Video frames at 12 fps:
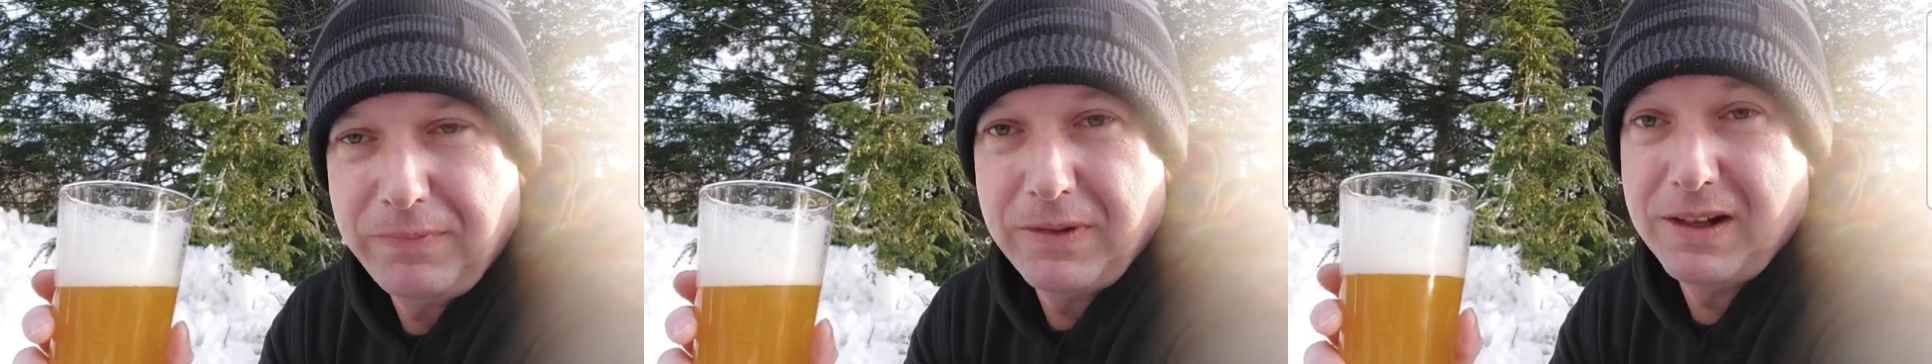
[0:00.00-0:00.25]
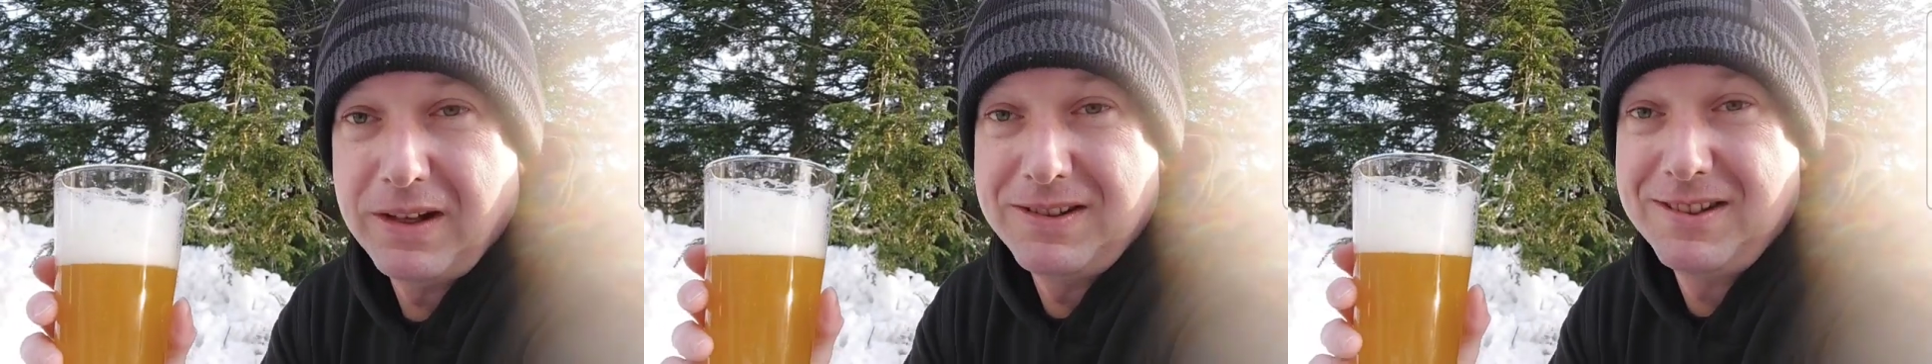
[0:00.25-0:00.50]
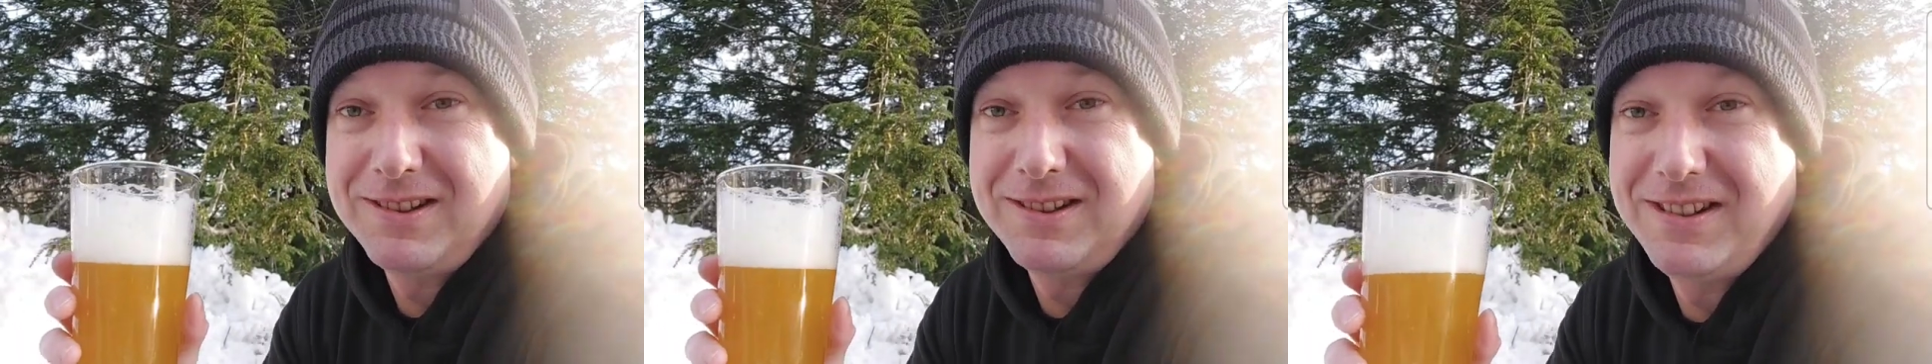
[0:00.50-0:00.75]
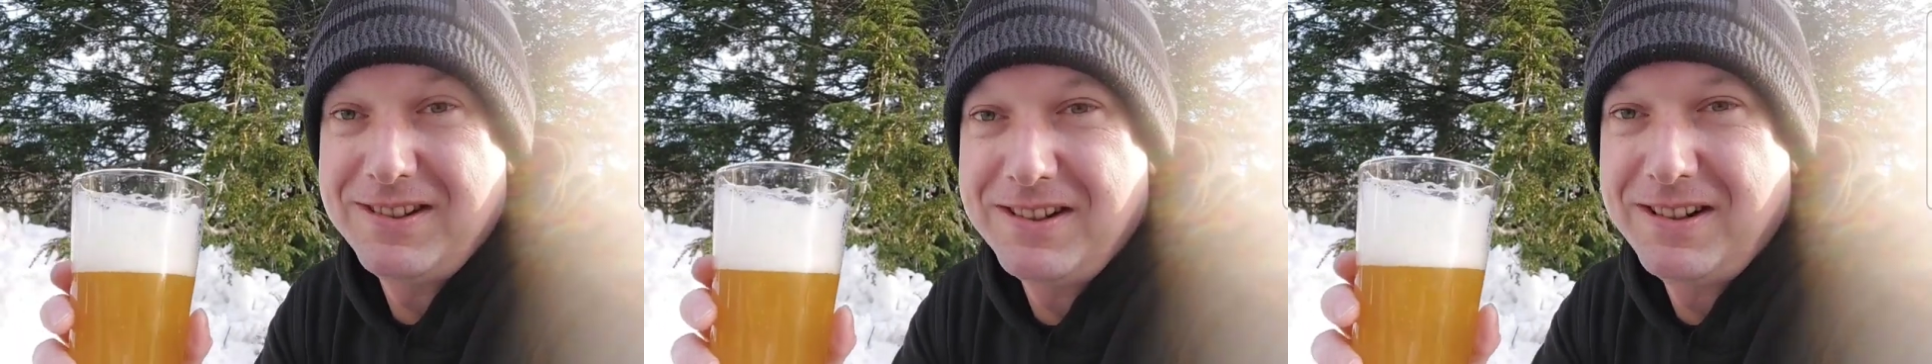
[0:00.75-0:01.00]
Tis the
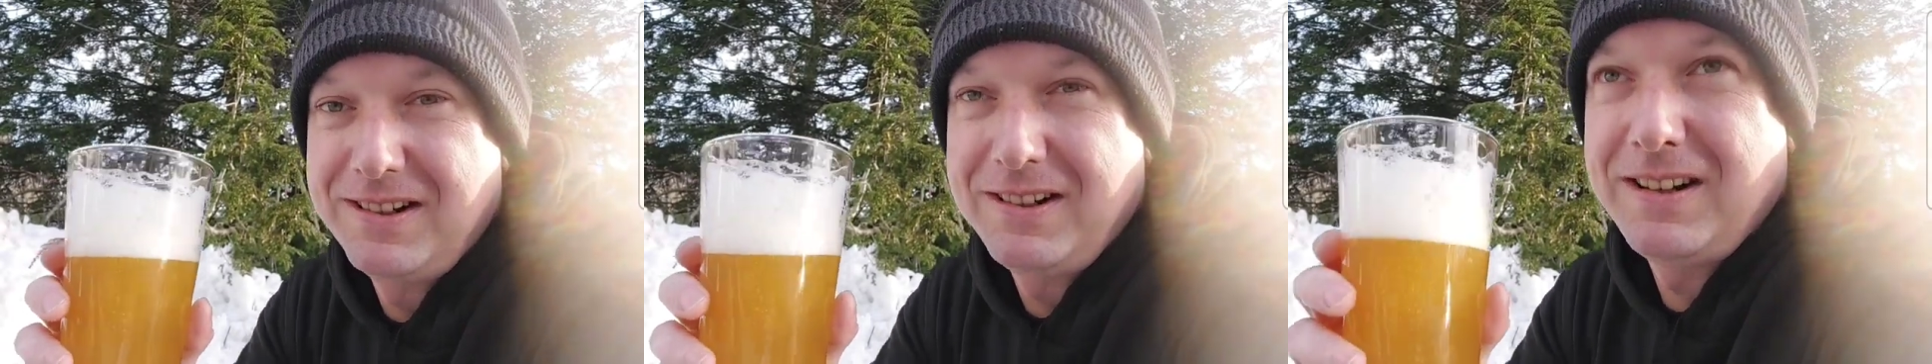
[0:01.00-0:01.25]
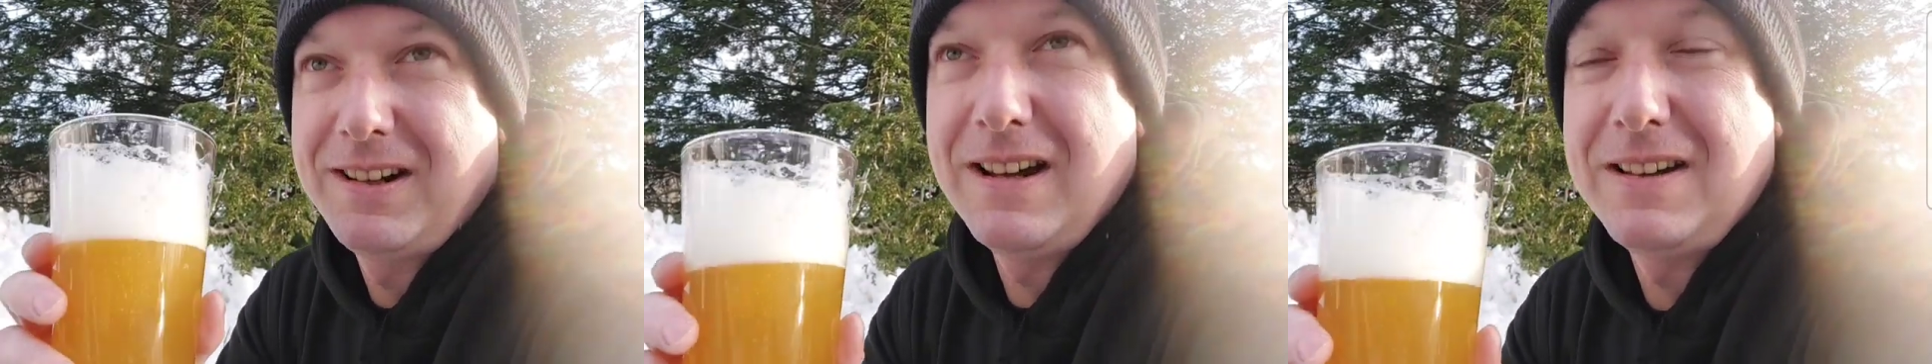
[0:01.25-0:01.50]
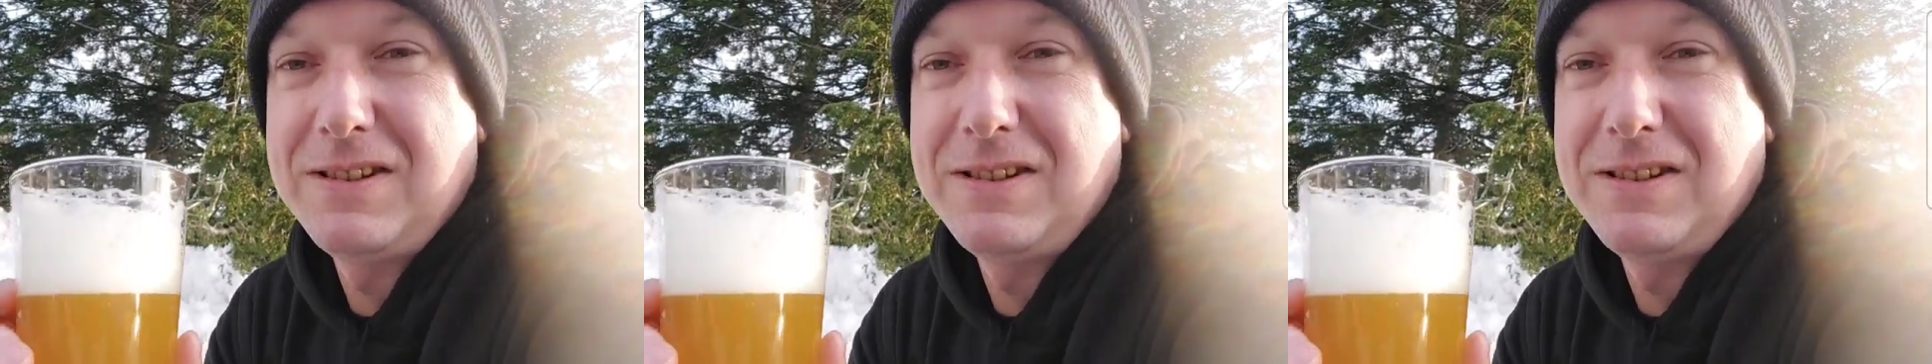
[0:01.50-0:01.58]
season, yes,